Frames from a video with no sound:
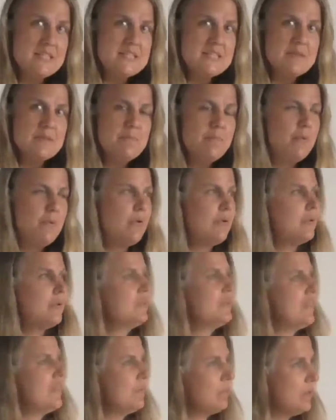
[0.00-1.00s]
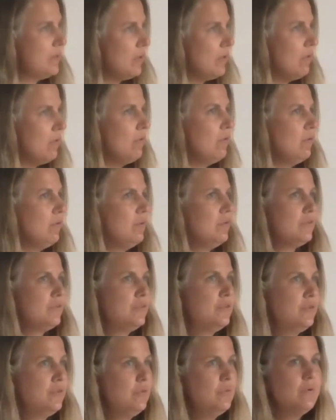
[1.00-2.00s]
It's important that we all
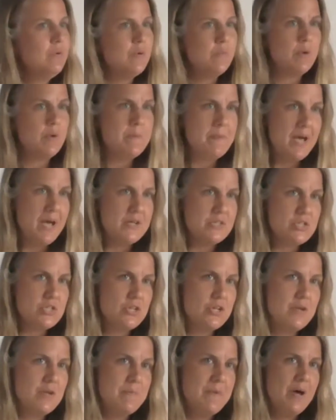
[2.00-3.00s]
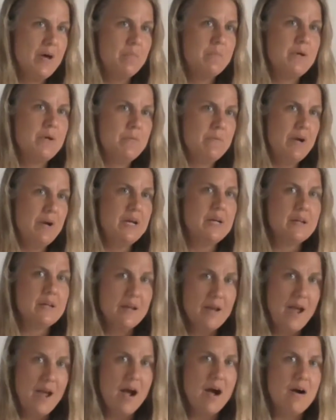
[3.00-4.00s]
do what we're passionate about, but right
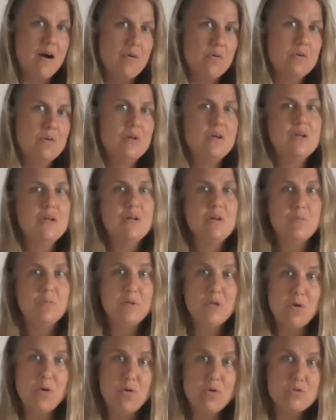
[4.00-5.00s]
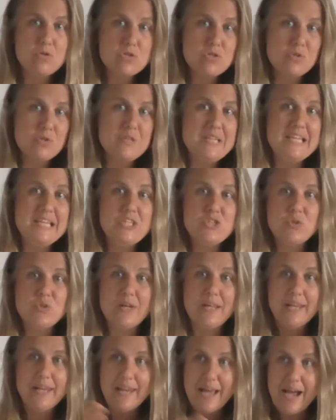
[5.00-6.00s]
now we also need
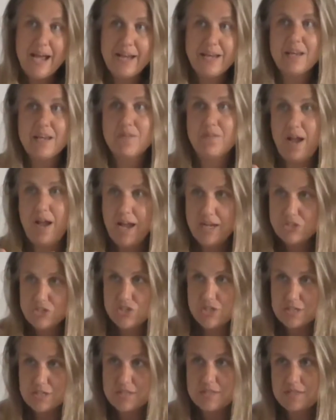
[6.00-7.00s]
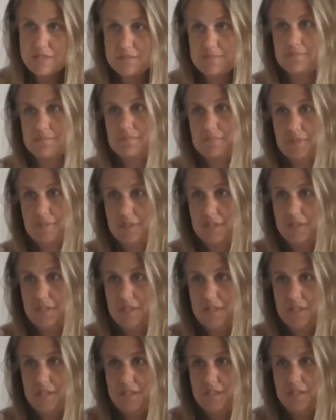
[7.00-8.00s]
to align our actions
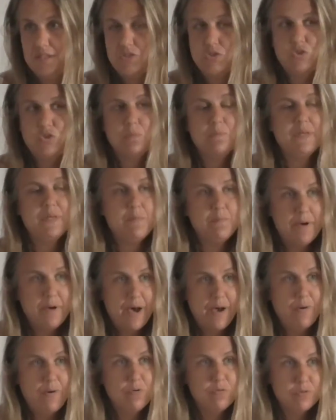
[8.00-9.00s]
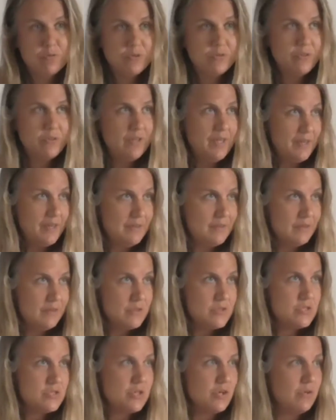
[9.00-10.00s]
to be powerful together.
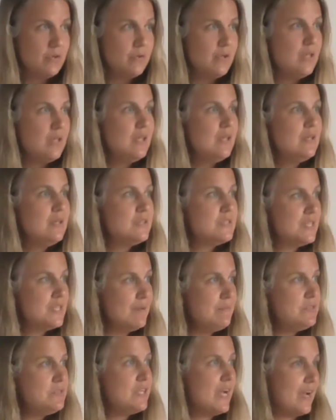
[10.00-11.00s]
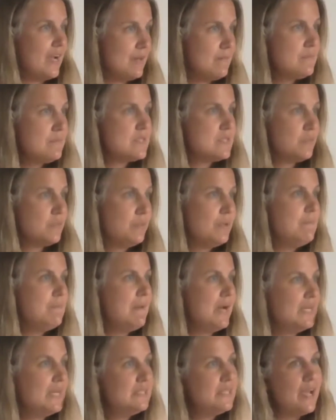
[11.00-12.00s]
So sometimes we
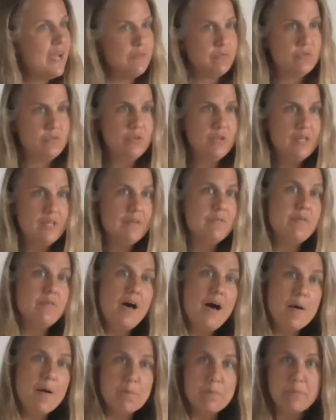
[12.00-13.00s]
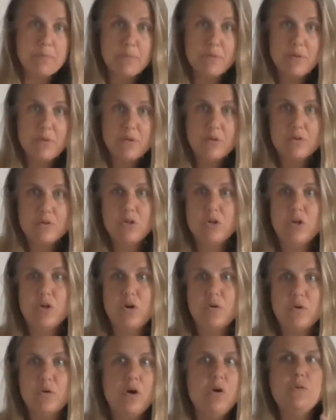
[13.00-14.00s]
might have to give up, you
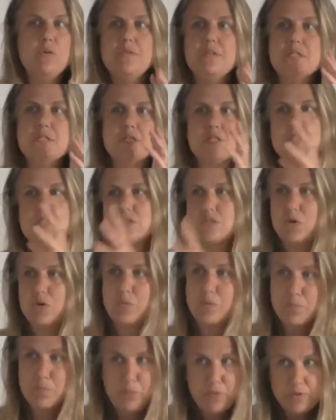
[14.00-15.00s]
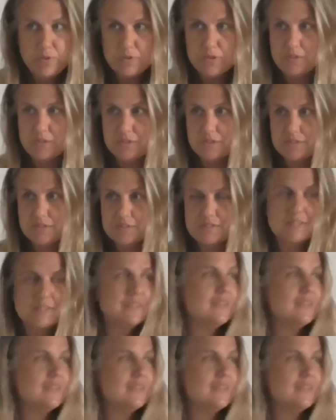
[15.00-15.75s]
know, oh, this is so important,